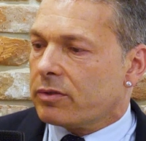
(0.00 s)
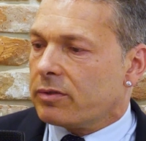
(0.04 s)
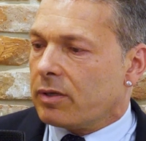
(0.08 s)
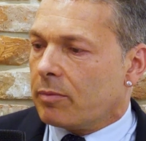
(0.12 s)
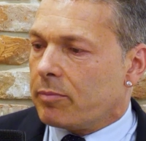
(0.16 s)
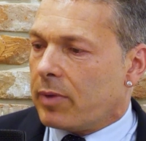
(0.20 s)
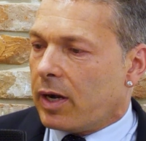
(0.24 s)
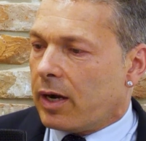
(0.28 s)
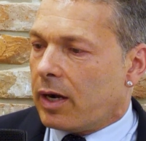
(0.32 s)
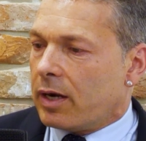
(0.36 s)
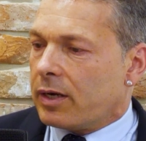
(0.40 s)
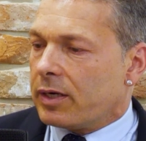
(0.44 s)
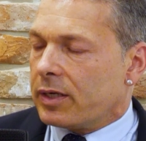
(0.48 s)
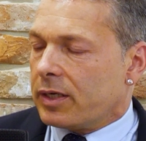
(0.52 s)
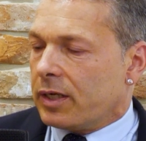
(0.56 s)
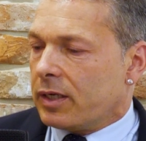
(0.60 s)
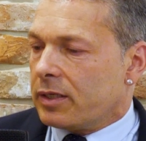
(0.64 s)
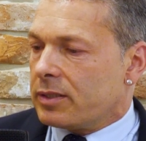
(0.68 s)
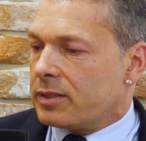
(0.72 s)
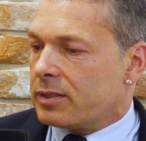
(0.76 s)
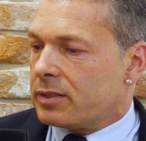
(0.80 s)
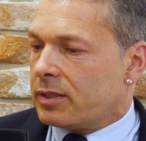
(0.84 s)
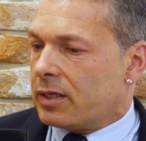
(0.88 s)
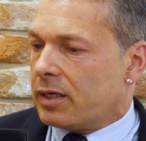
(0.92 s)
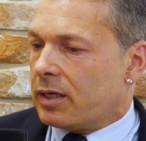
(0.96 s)
Tamar
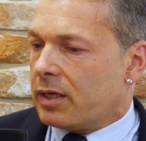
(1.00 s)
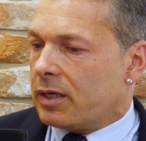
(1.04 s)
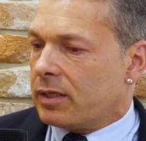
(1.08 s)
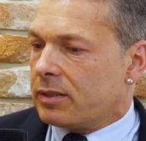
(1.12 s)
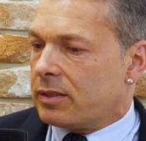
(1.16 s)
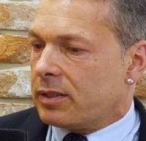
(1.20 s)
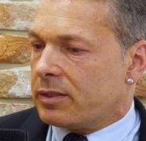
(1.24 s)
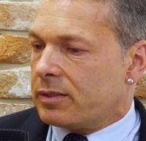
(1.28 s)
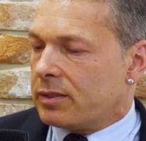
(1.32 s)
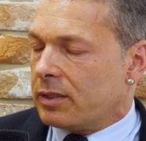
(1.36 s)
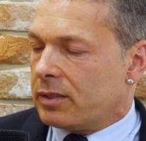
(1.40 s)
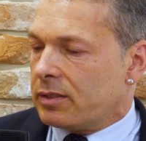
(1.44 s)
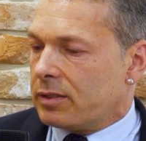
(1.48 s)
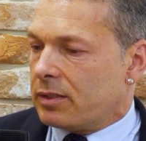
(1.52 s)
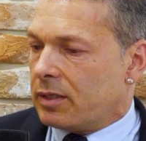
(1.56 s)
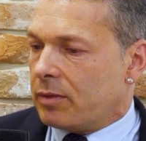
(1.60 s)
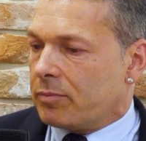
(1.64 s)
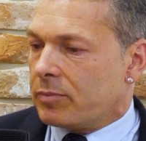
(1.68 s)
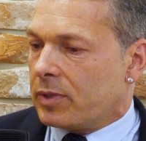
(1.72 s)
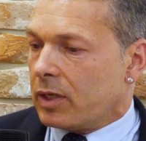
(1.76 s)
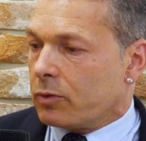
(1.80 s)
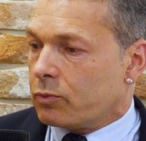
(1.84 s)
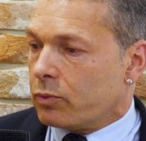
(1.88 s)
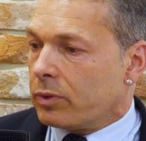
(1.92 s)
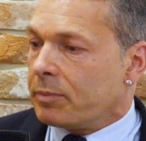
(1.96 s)
is the system
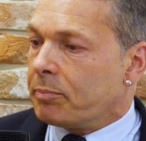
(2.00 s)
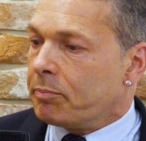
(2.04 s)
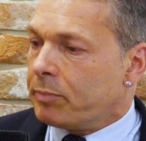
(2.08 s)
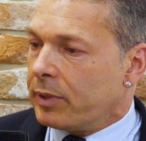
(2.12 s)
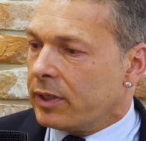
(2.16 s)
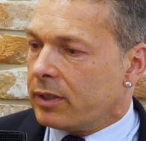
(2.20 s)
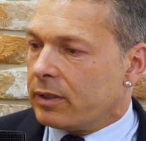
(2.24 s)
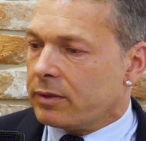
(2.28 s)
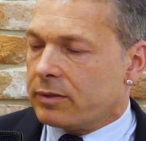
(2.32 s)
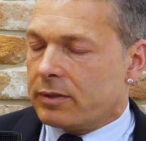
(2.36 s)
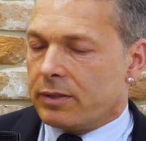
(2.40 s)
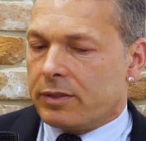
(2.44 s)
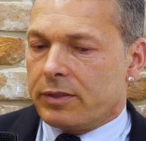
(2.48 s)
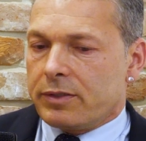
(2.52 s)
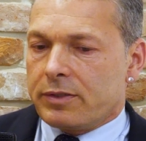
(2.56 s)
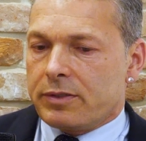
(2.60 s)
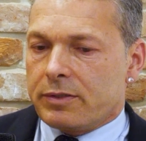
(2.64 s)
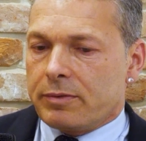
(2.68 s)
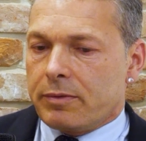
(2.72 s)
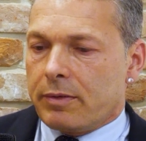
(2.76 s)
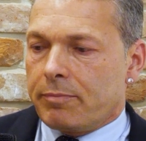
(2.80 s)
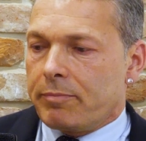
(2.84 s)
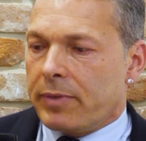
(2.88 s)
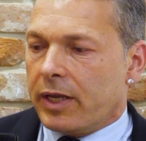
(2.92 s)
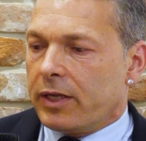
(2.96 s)
that we built,
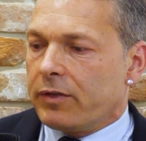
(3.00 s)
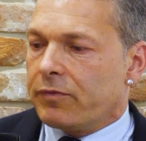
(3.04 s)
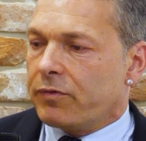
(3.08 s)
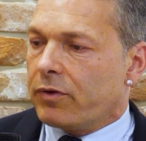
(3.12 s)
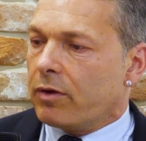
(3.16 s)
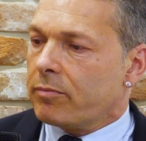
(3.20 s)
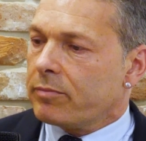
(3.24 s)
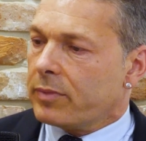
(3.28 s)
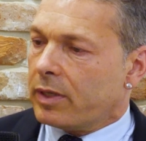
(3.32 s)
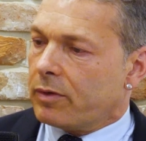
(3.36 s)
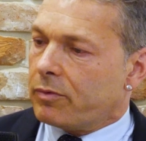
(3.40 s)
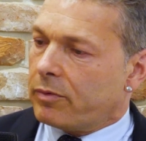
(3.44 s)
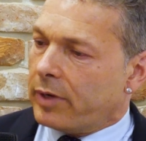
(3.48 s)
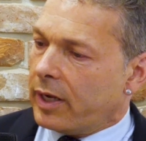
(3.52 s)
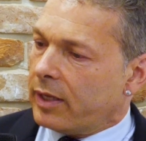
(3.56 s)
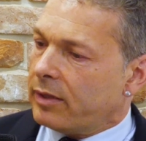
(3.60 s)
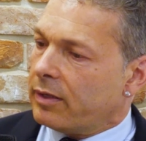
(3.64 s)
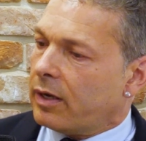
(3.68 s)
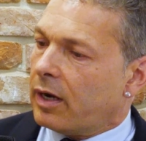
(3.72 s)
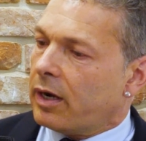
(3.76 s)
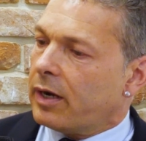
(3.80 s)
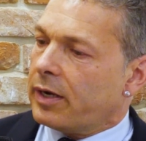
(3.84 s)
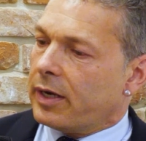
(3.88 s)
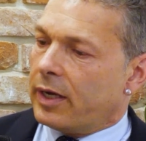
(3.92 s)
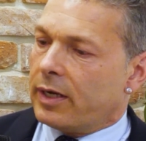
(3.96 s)
is made from the
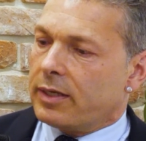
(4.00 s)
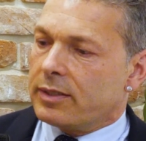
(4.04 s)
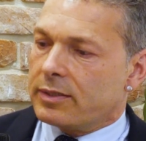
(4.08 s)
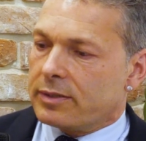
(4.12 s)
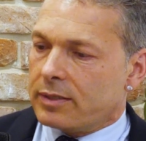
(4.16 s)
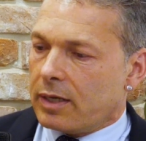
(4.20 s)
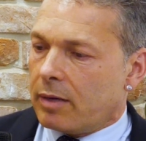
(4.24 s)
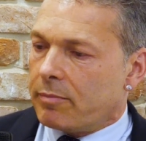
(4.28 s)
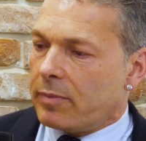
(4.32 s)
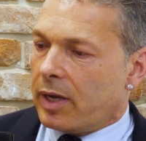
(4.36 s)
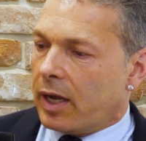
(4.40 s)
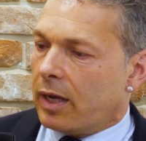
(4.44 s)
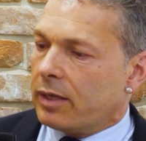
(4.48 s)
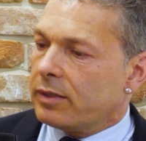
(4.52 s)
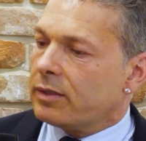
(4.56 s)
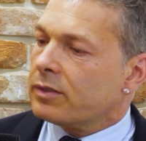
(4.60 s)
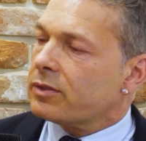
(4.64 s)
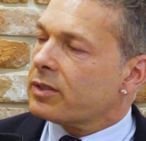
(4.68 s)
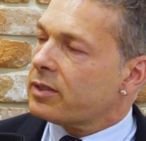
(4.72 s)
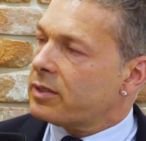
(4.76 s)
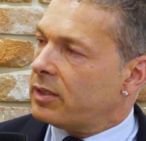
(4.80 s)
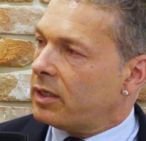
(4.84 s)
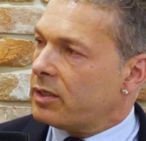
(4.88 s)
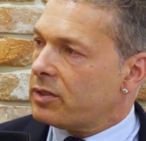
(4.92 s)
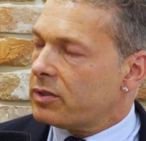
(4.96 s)
radar and some other
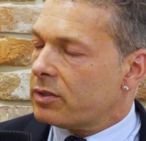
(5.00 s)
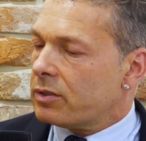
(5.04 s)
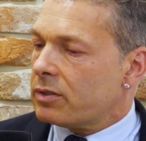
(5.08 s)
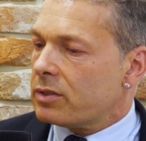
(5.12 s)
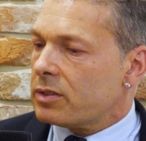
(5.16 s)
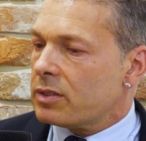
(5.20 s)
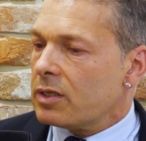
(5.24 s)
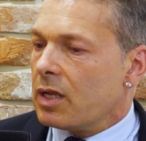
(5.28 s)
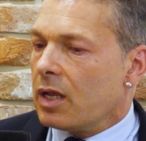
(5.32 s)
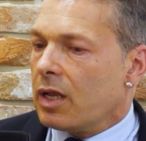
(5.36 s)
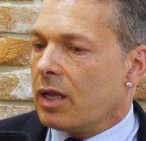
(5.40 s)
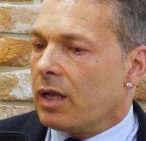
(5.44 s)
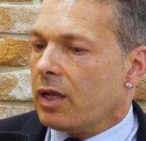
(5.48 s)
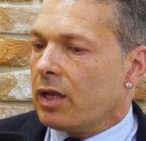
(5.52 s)
sensors.